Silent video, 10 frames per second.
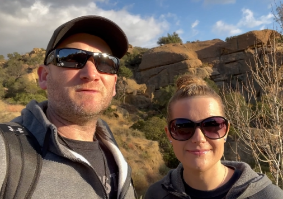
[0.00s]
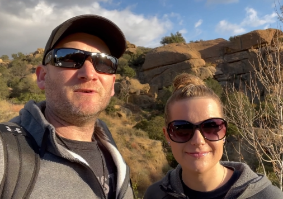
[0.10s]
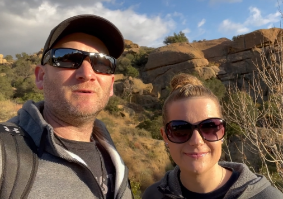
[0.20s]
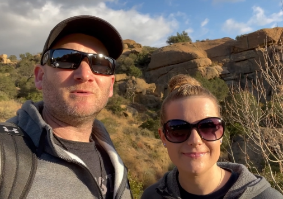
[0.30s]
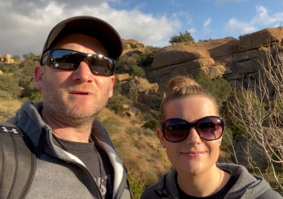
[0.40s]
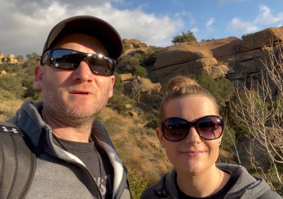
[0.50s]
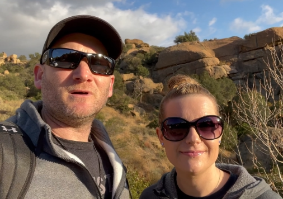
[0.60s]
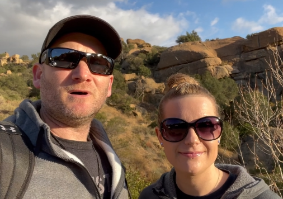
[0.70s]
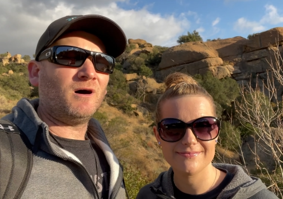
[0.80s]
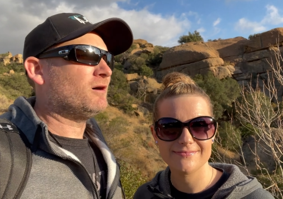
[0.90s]
Speaker 1: filmed
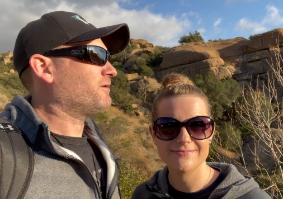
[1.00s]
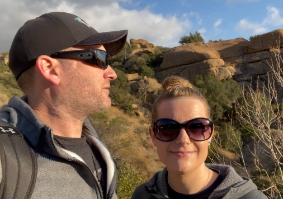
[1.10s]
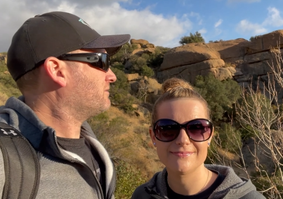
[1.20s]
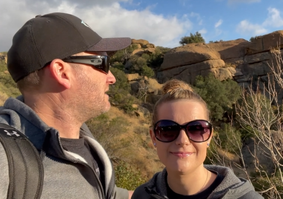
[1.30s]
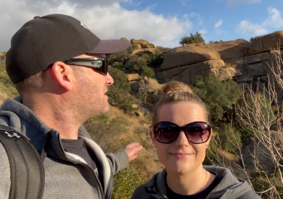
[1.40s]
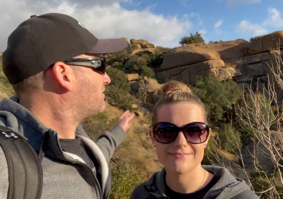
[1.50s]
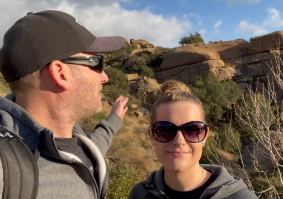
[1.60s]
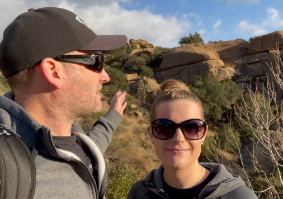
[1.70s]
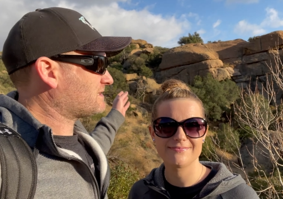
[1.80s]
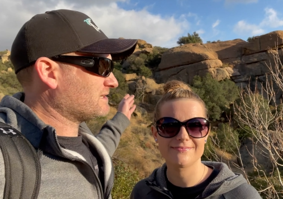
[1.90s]
all through these
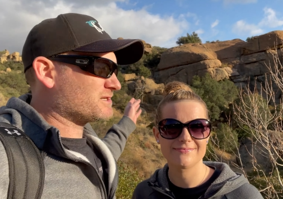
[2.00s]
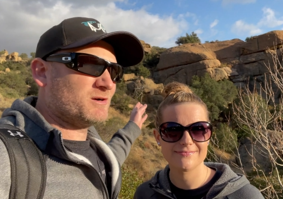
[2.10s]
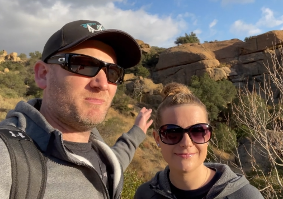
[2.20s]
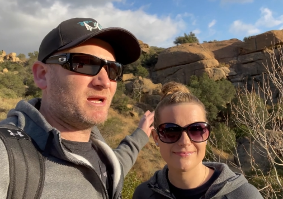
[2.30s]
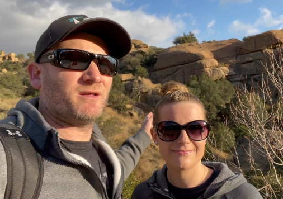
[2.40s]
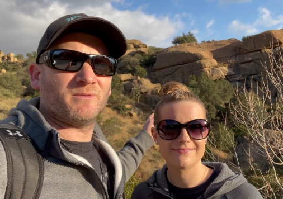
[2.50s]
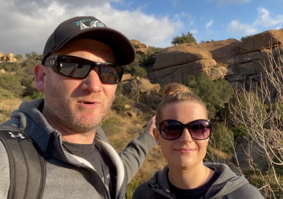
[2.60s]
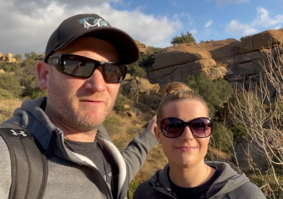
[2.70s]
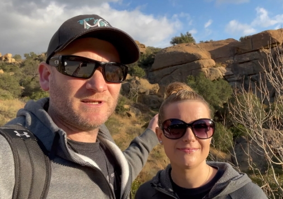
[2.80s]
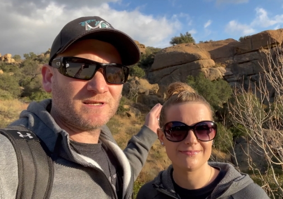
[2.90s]
rocks, and so many other
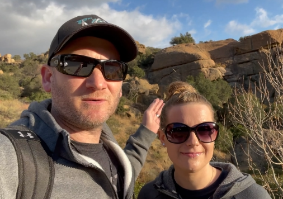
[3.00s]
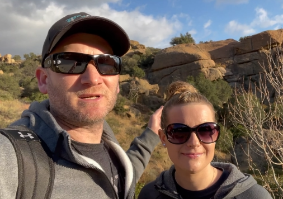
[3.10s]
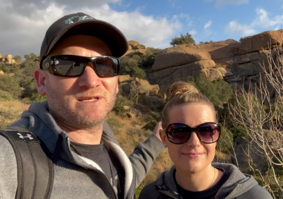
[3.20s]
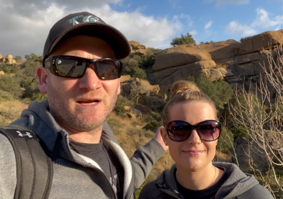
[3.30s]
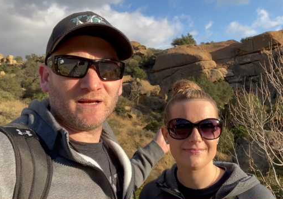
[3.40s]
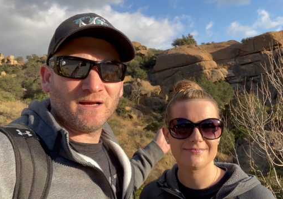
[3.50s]
movies. It's so exciting.